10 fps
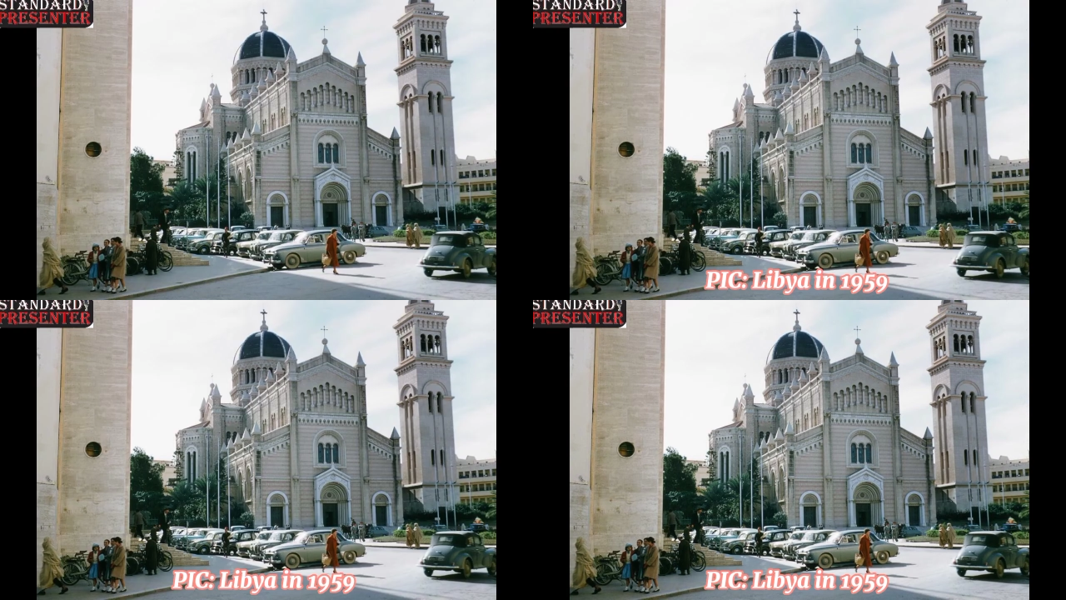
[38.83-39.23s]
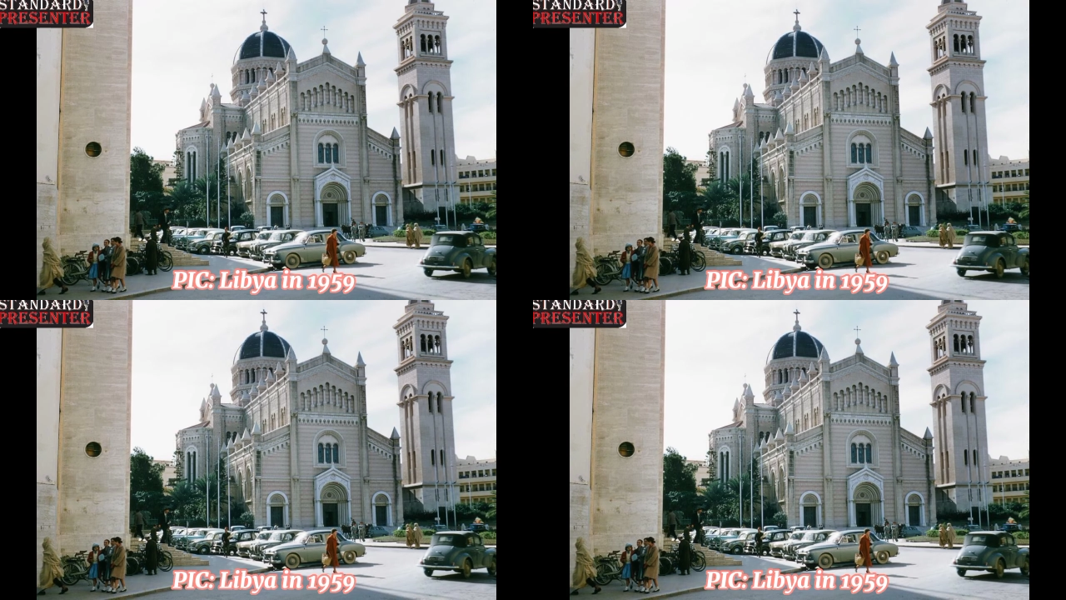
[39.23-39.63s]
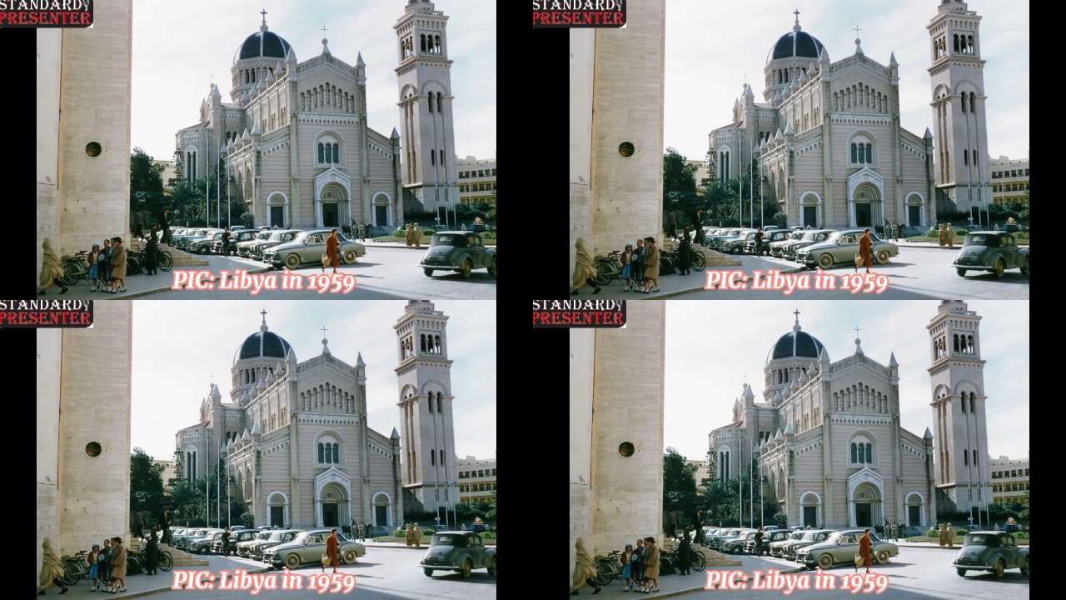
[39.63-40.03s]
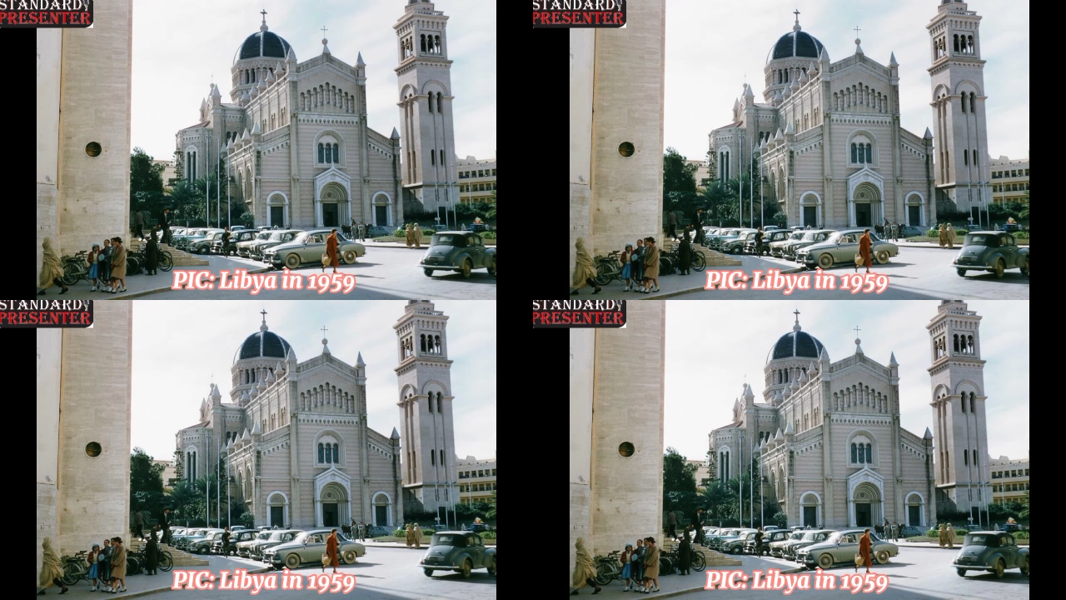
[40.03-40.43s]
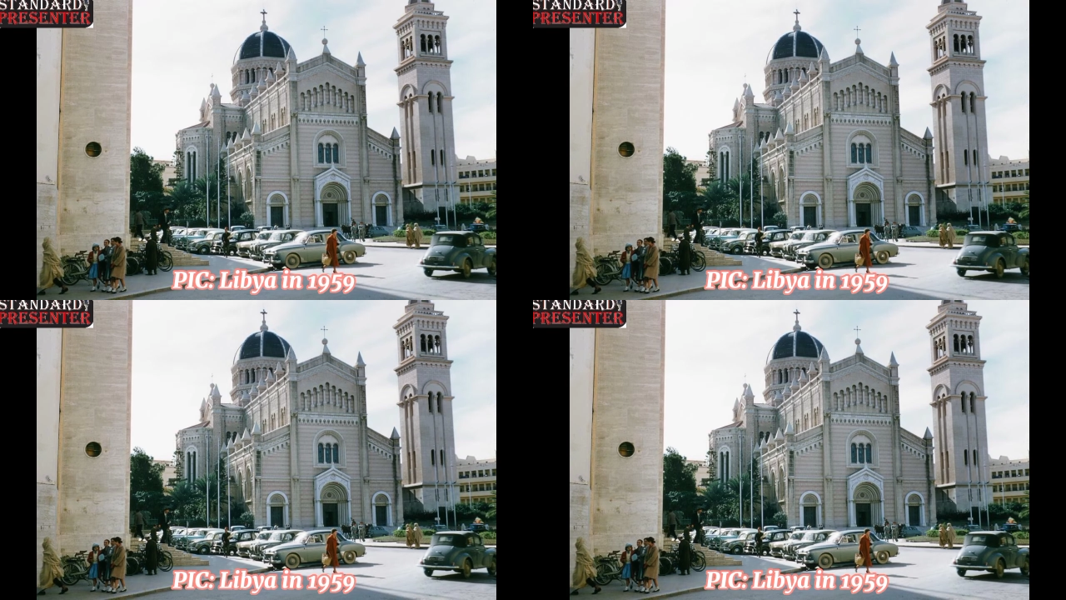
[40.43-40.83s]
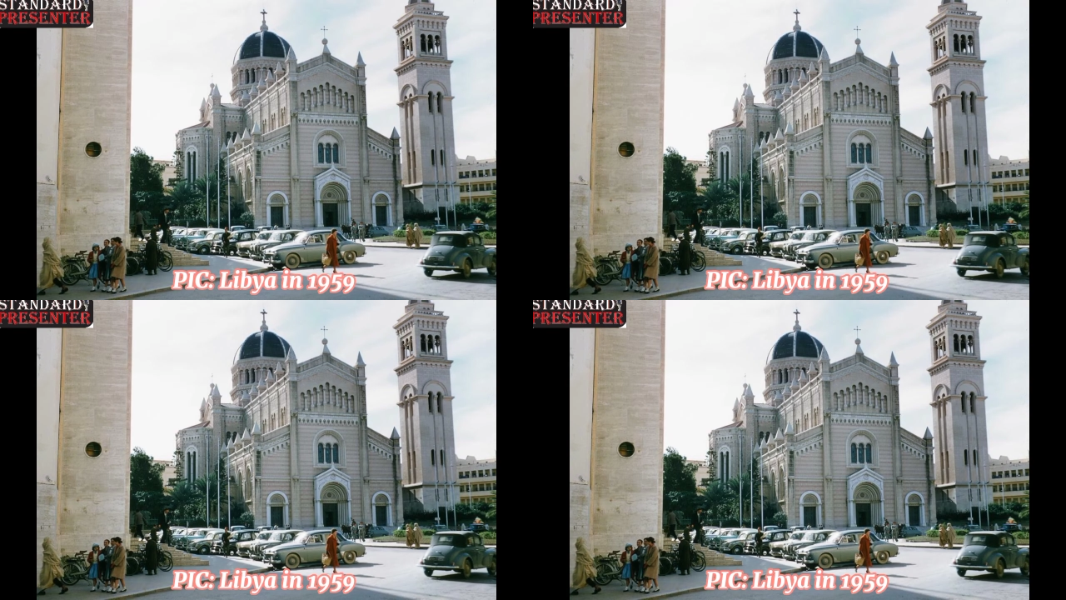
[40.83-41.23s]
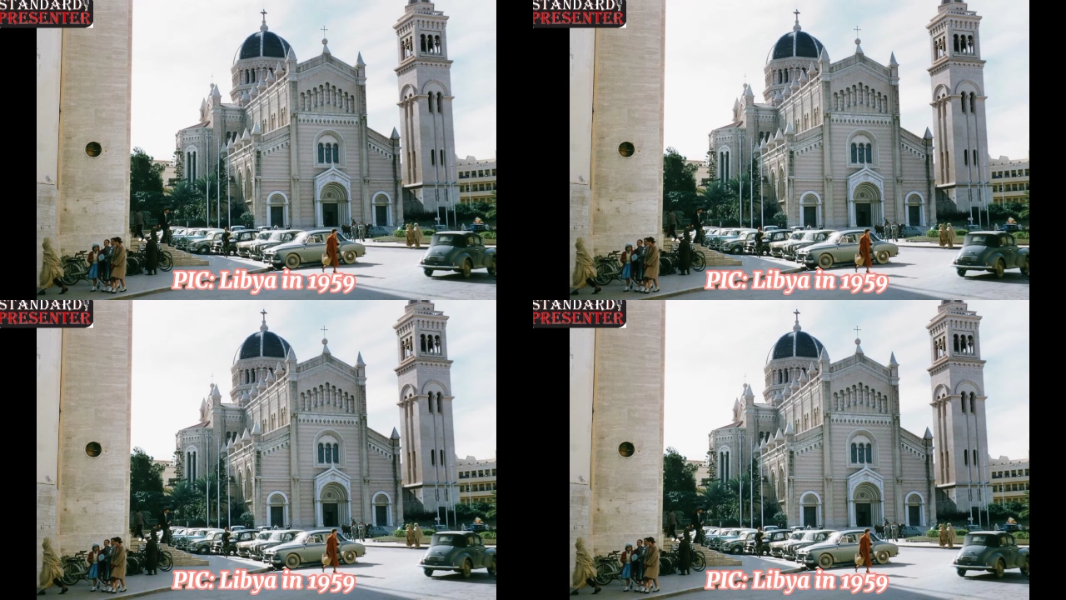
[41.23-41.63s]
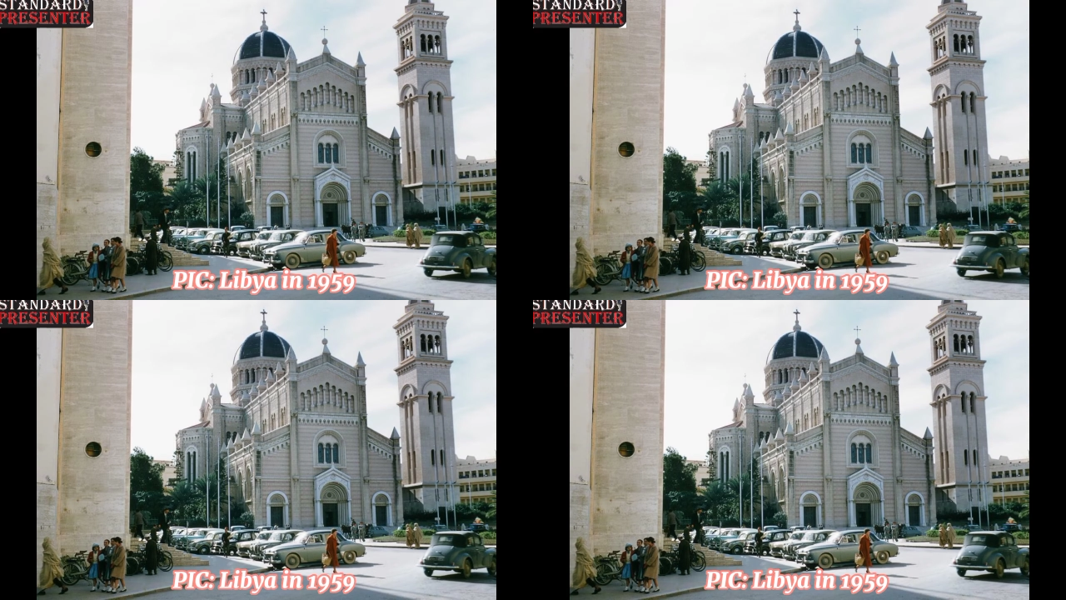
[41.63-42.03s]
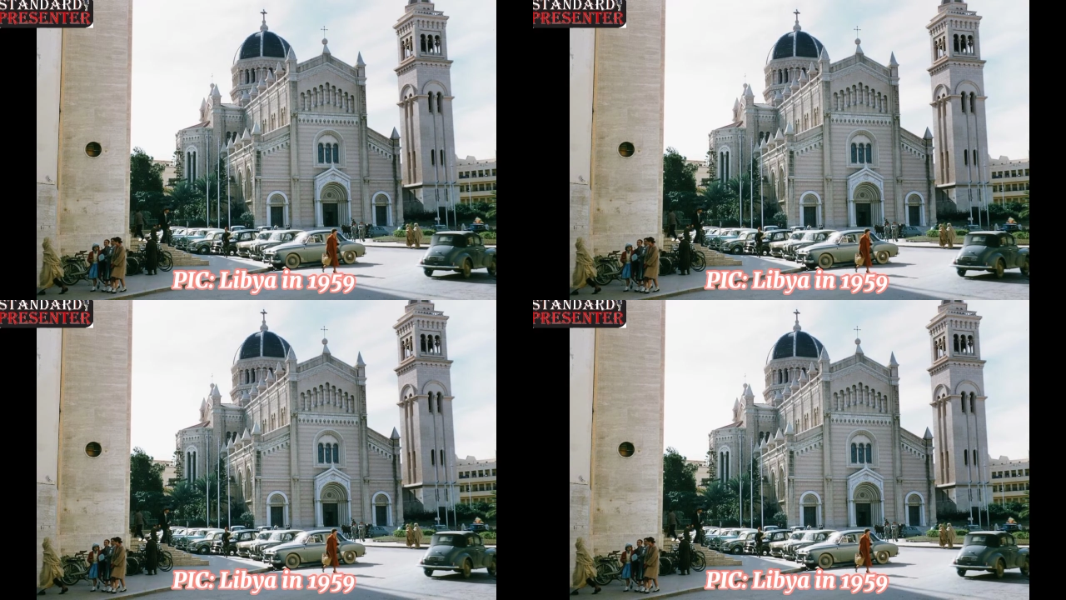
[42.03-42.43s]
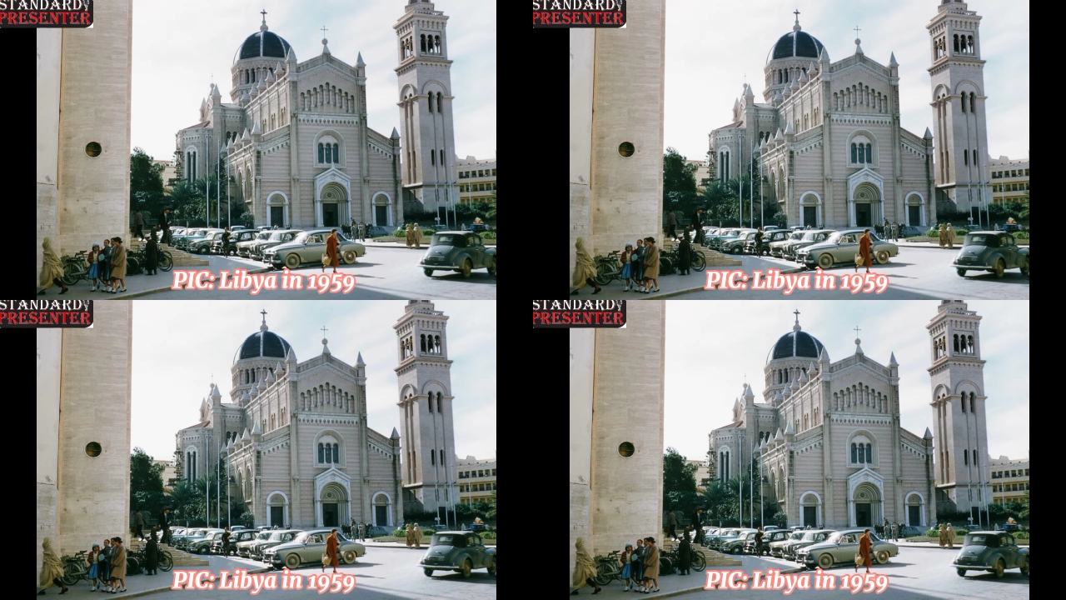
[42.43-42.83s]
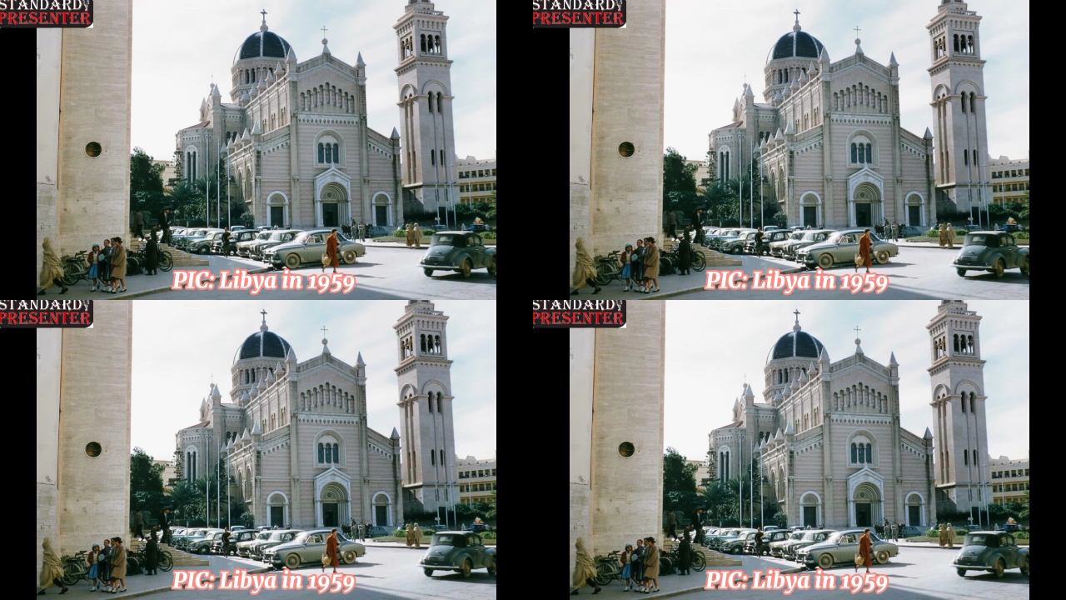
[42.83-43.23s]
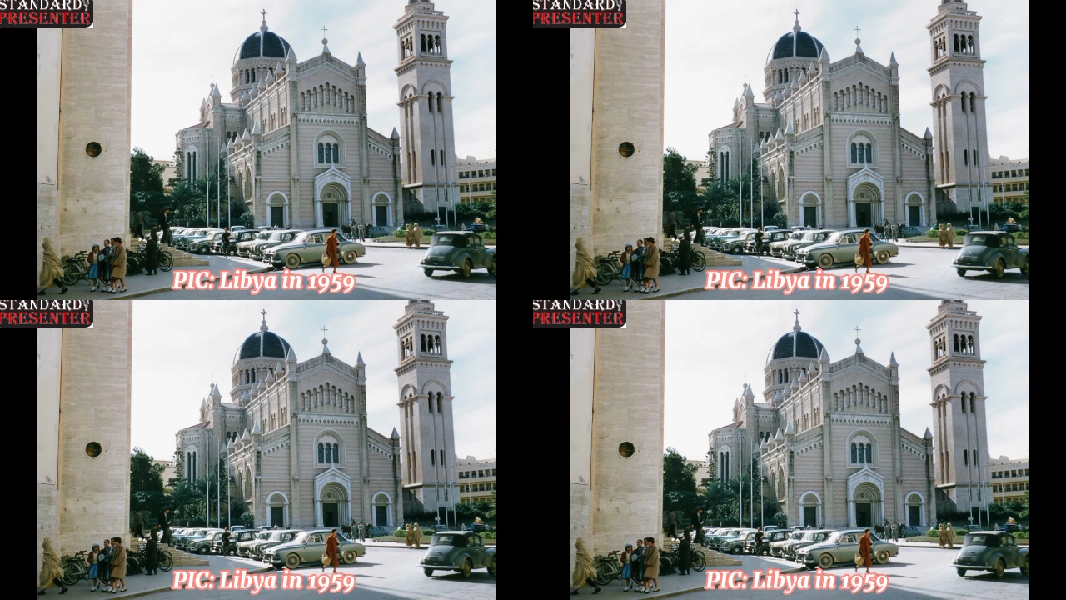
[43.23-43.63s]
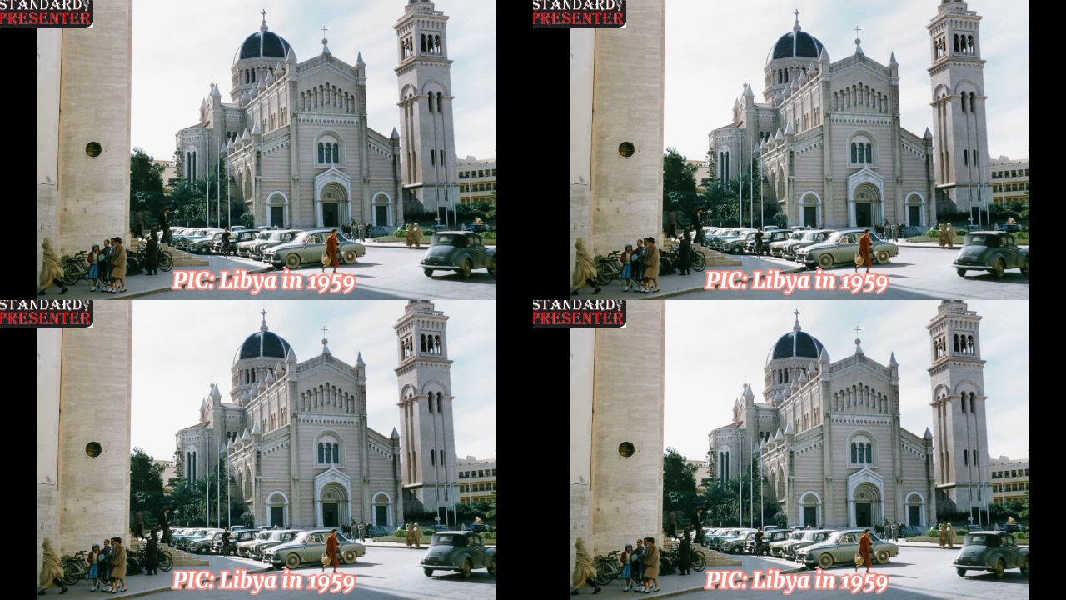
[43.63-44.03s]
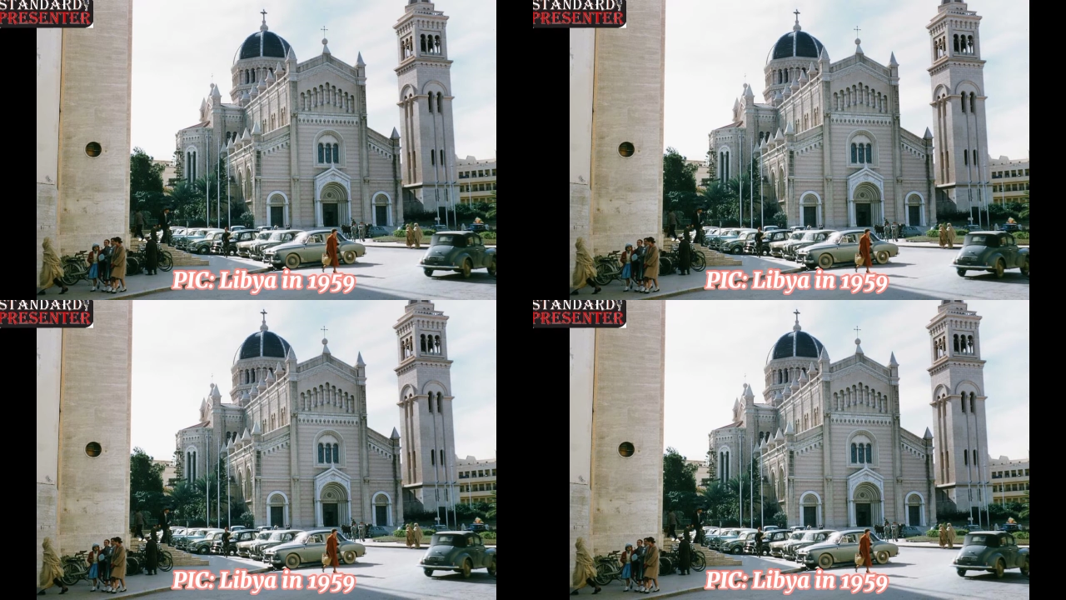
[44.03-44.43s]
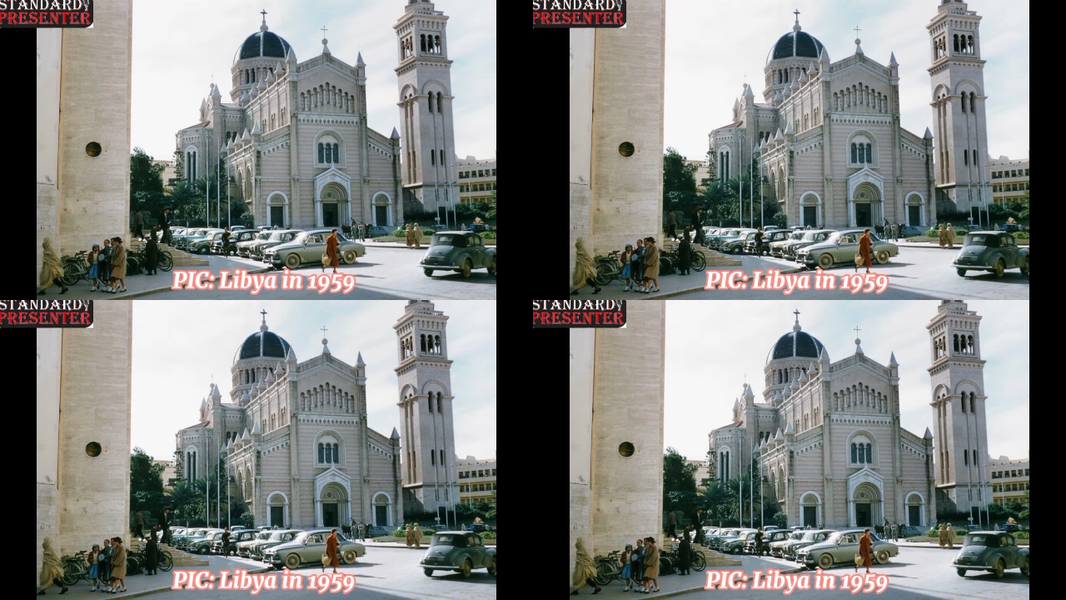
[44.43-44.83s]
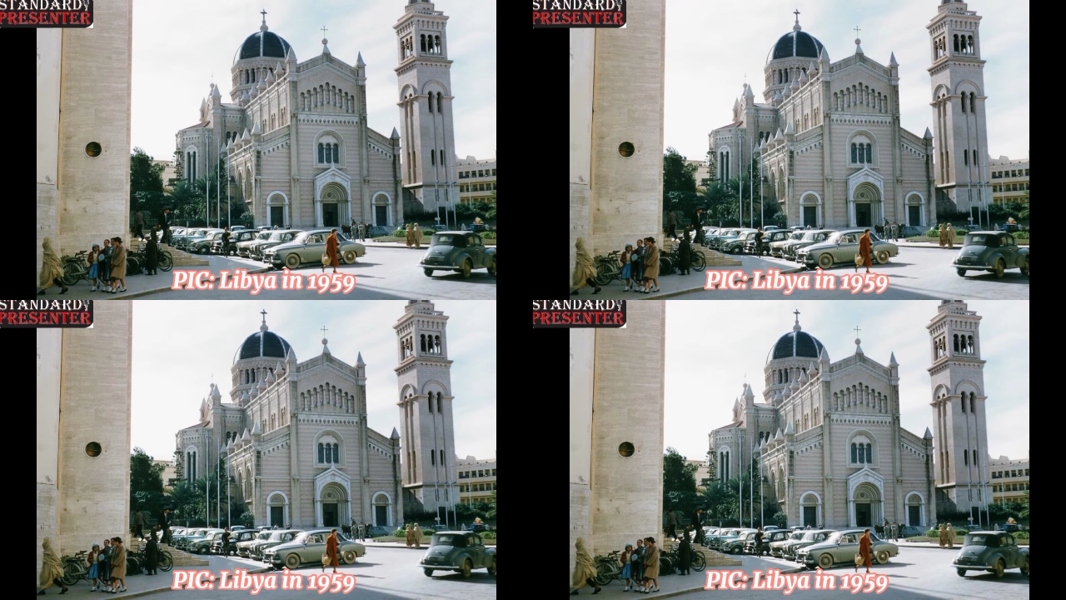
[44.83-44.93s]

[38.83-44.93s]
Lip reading: [unreadable: no face in view]